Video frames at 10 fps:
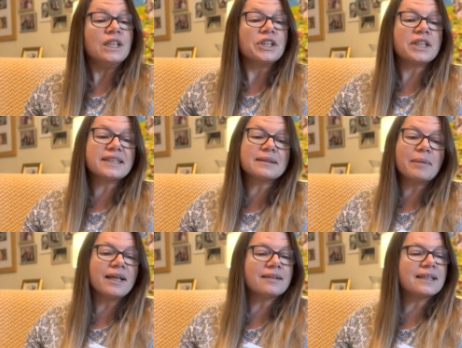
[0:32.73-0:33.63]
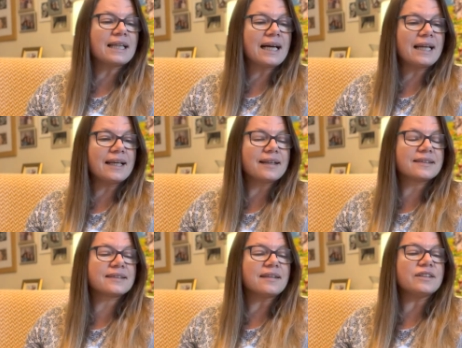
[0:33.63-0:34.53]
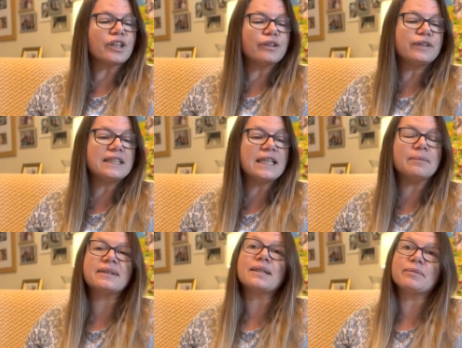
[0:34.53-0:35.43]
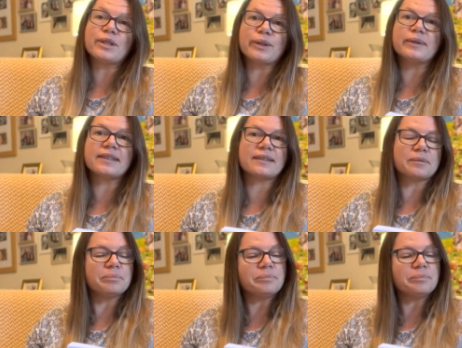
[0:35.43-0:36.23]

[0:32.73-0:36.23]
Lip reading: She smiled at Alex and offered him some toast.